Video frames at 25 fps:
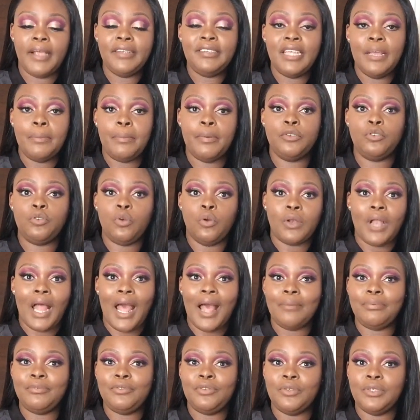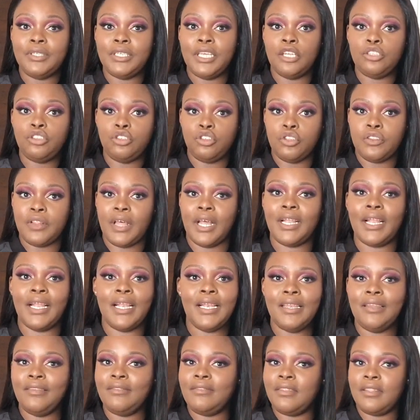shaper short up to here, so that
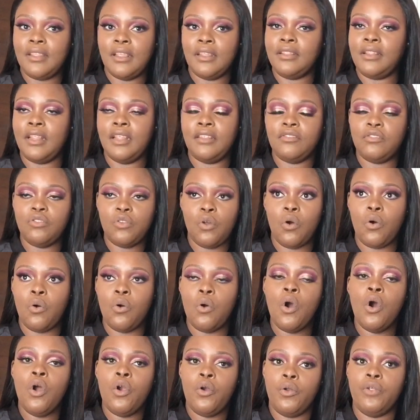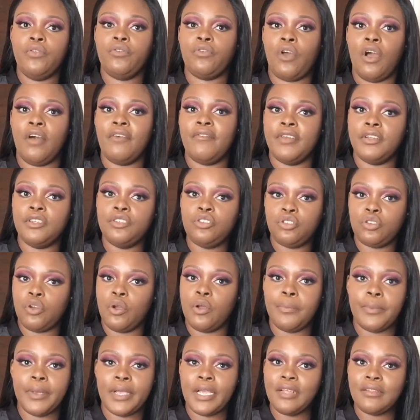at least there's no risk of it
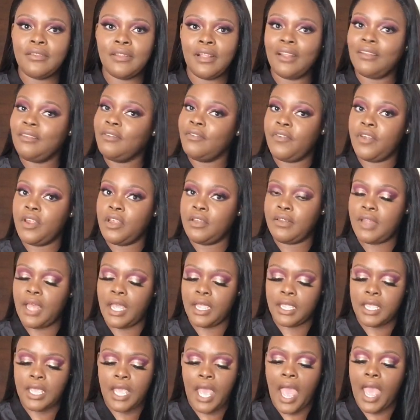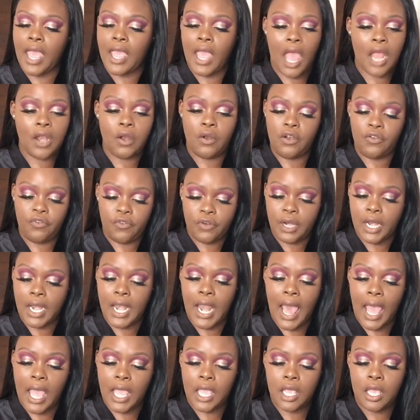showing, because it's very tacky. I don't even want to
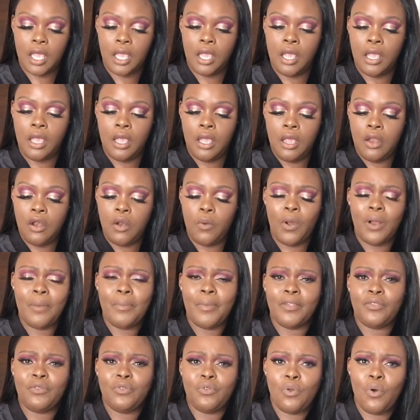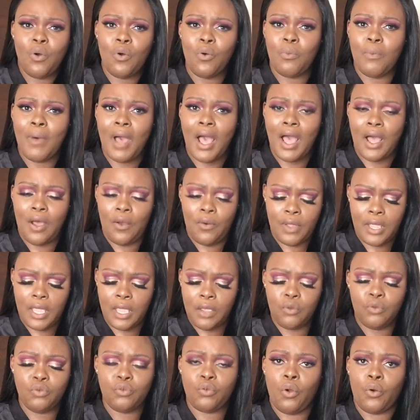lie. No one must know, but
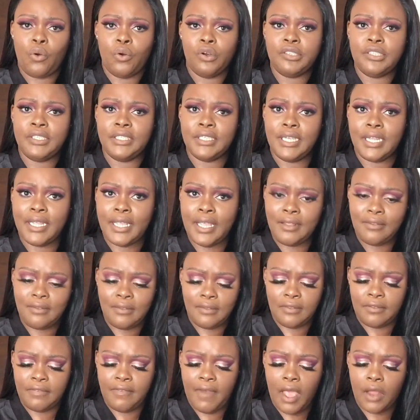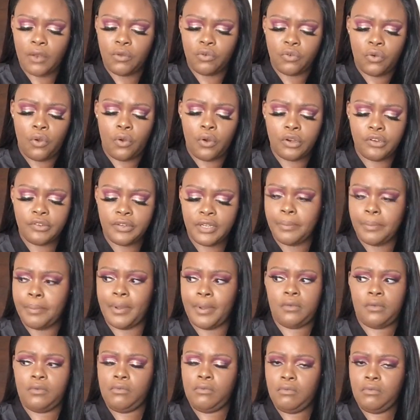okay, it was Kokoshile. Yes, it's fine, it's Kokoshile,
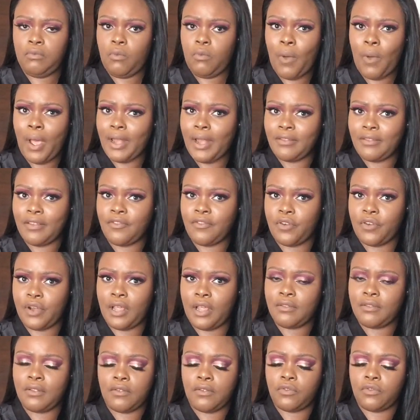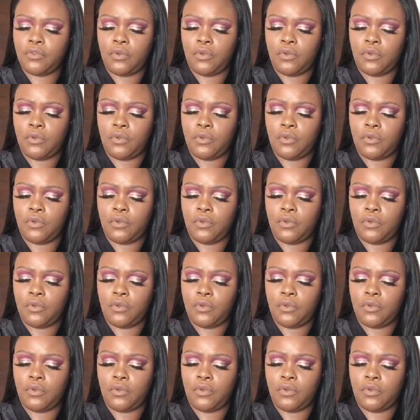but why does everyone else